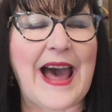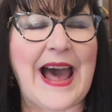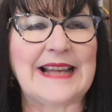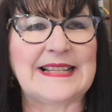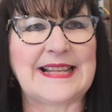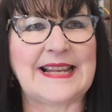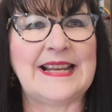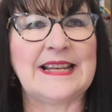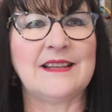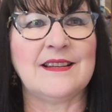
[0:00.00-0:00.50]

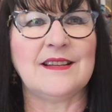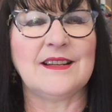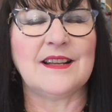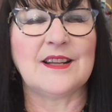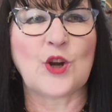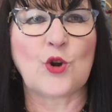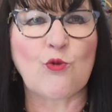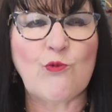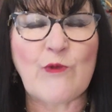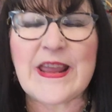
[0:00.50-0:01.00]
as in
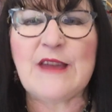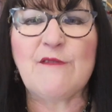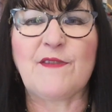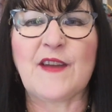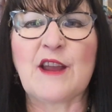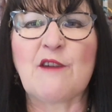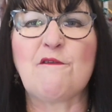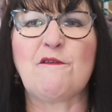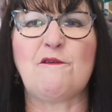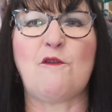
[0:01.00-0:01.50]

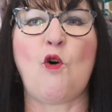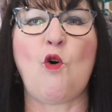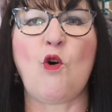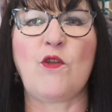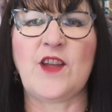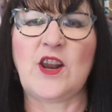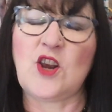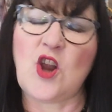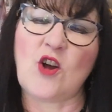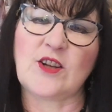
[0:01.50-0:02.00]
grieving
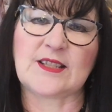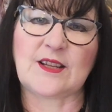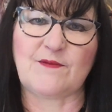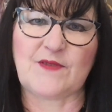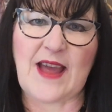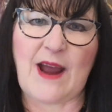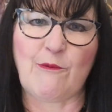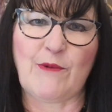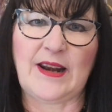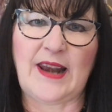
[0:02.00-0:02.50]
for the loss
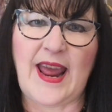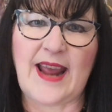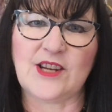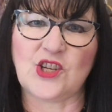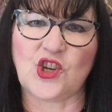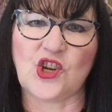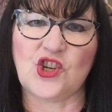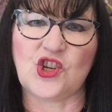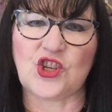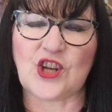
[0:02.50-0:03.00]
of that
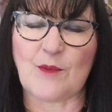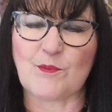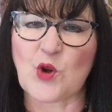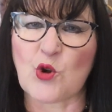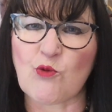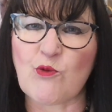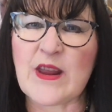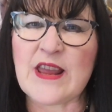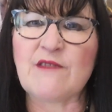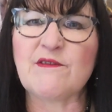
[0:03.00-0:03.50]
relationship,
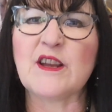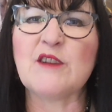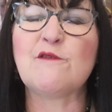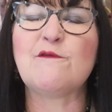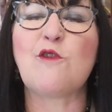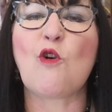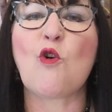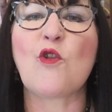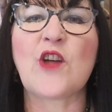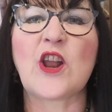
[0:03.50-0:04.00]
grieving
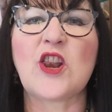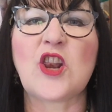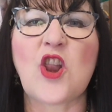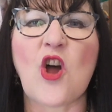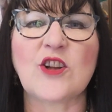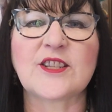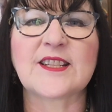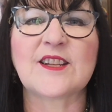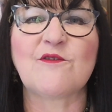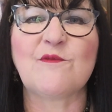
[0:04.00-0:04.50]
for the
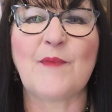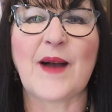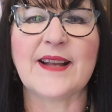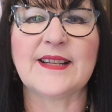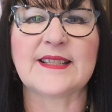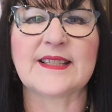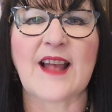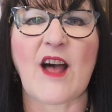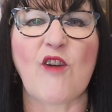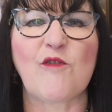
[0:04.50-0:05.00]
loss of
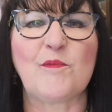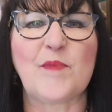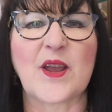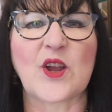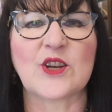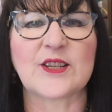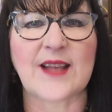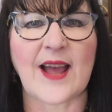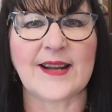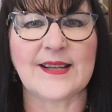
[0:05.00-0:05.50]
myself,
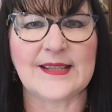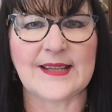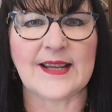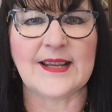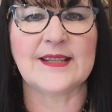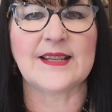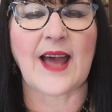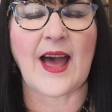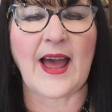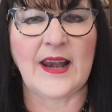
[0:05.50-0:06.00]
because I
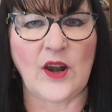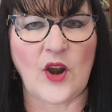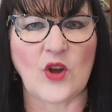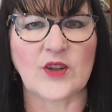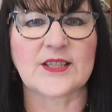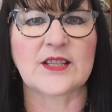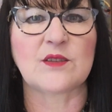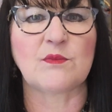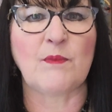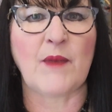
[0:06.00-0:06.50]

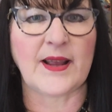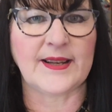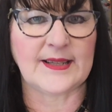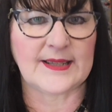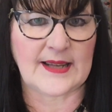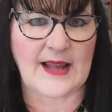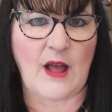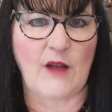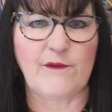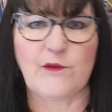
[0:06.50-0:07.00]
lost
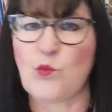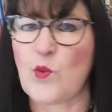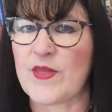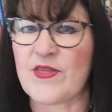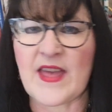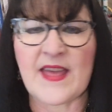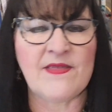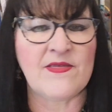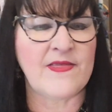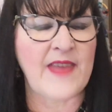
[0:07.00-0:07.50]
myself.
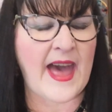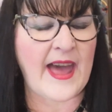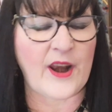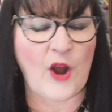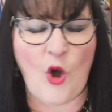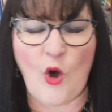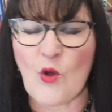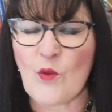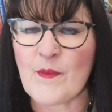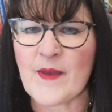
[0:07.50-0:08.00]
Within
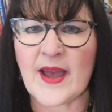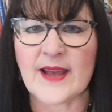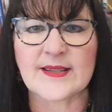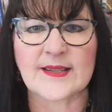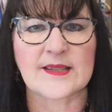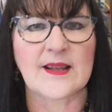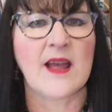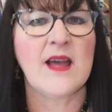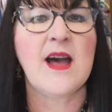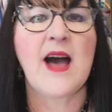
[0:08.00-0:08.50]
that whole
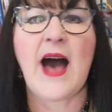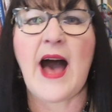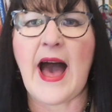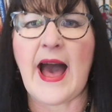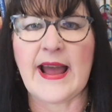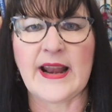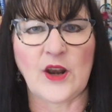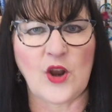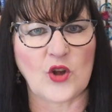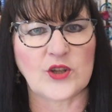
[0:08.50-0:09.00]
mess,
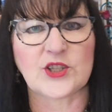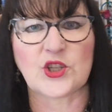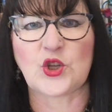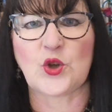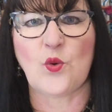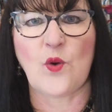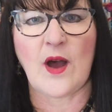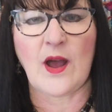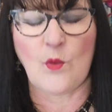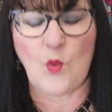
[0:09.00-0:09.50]
I lost
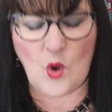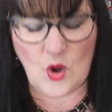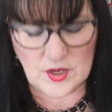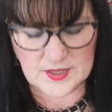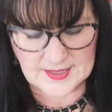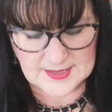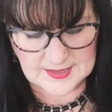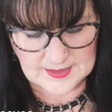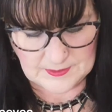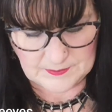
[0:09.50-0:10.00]
who I
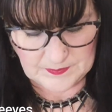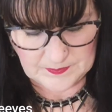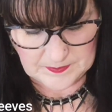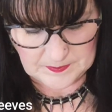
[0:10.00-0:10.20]
was.